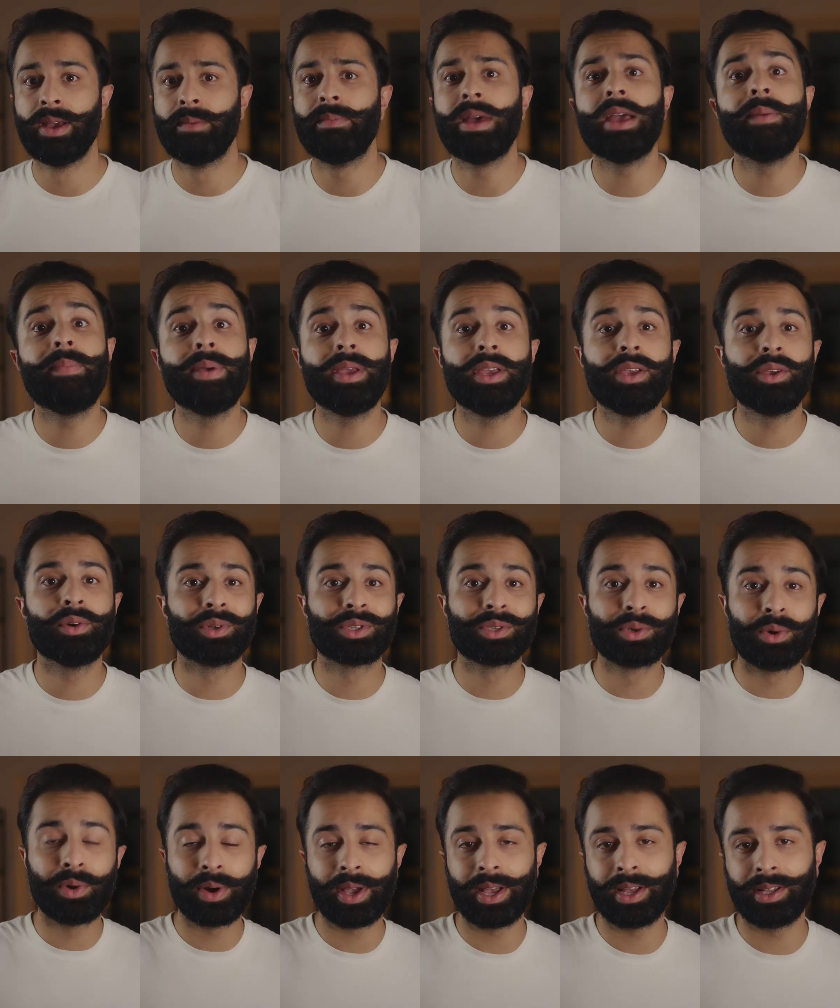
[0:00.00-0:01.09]
Maybe you're
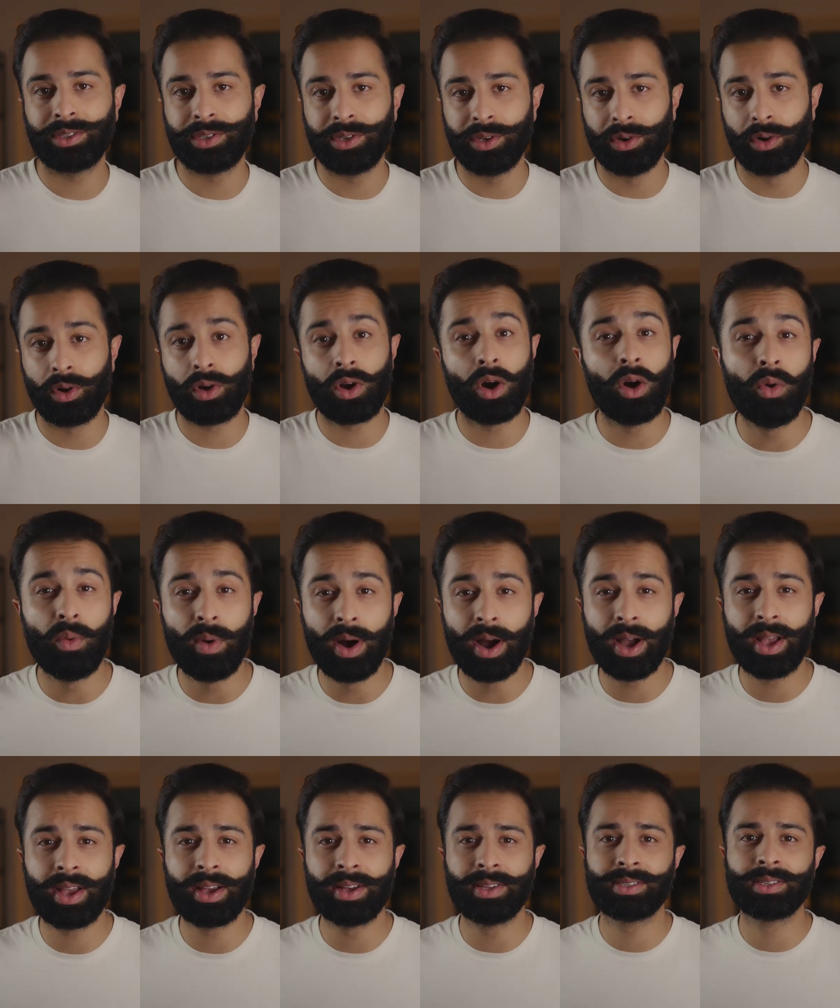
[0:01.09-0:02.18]
talking to your
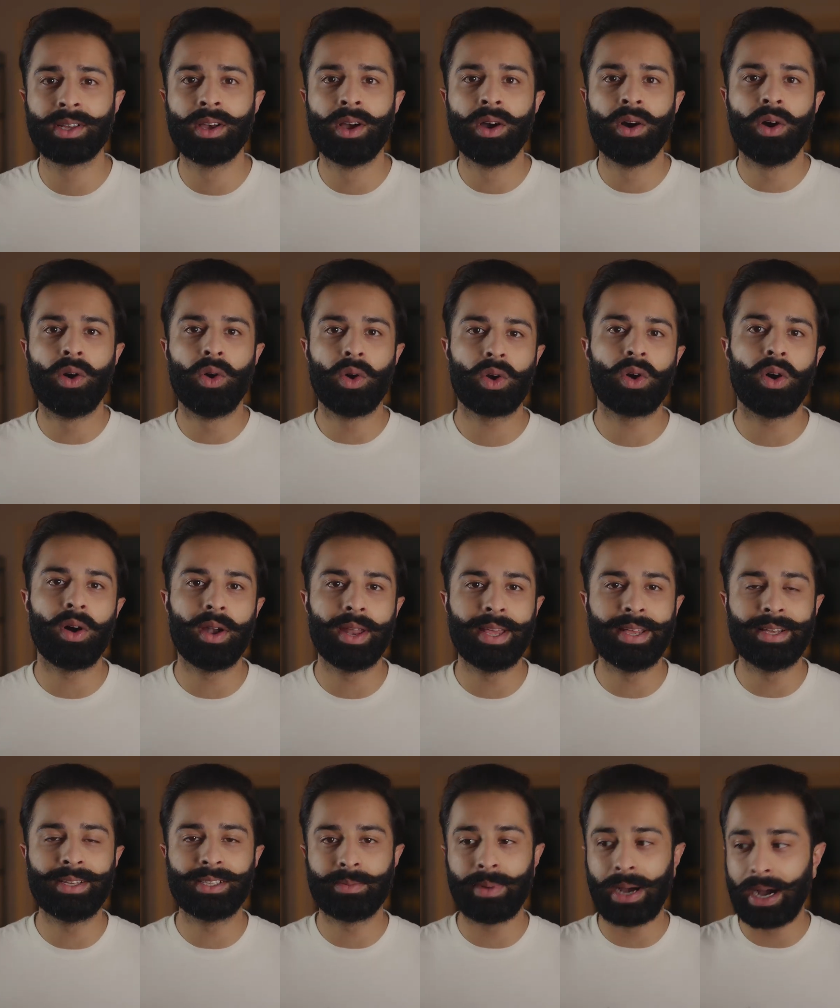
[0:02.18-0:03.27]
coworkers or
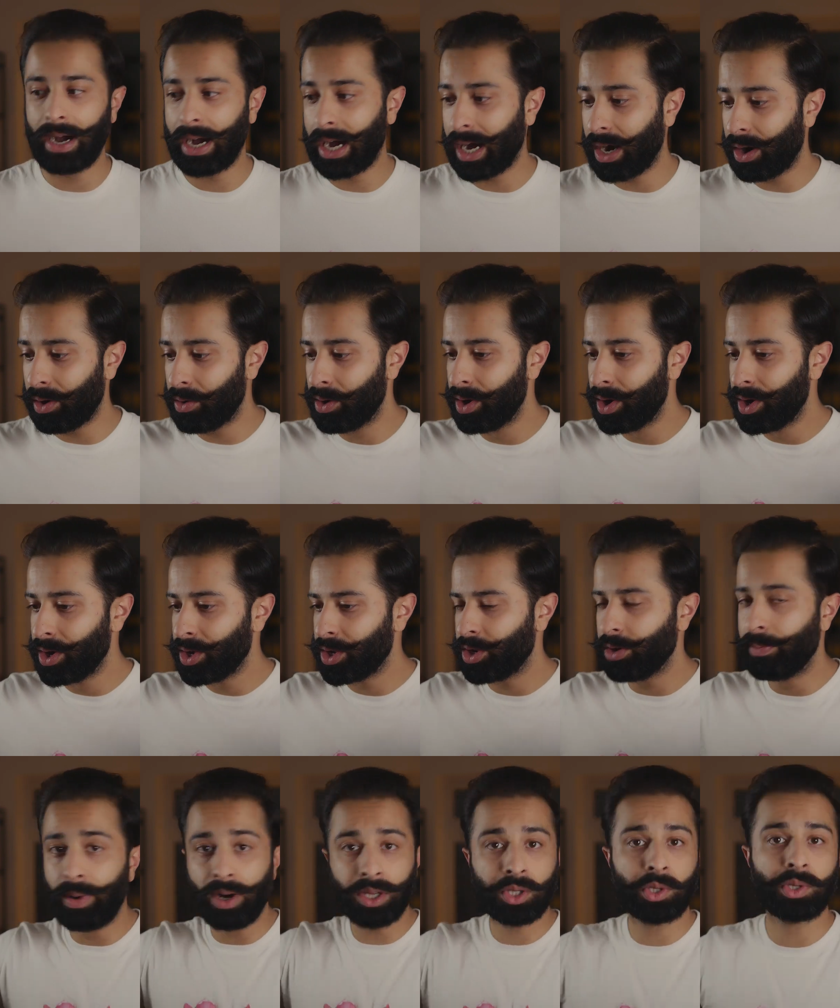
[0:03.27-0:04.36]
colleagues about how
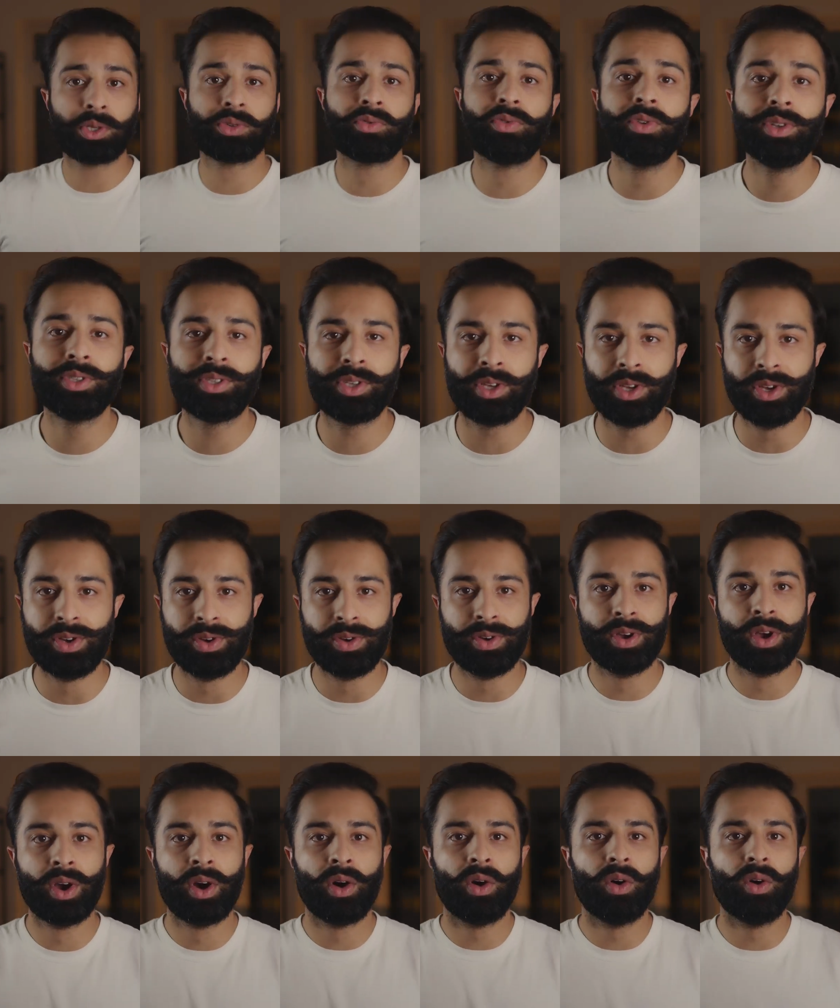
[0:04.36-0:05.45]
your boss was rude to you,
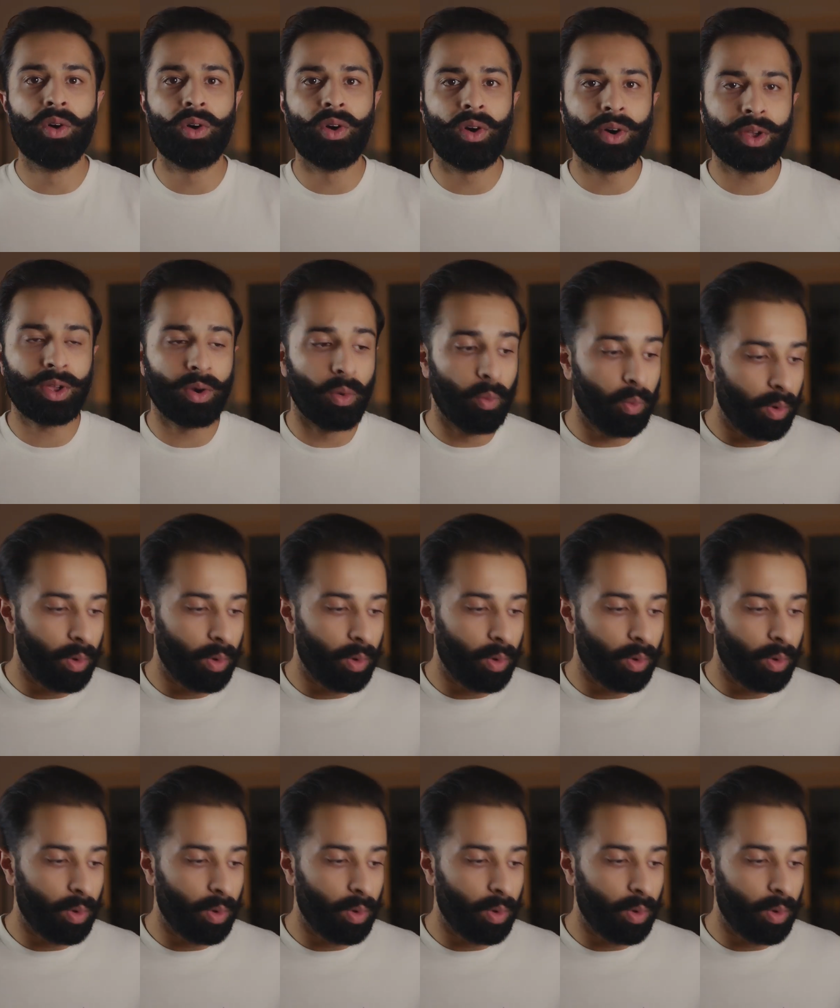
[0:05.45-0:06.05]
or you're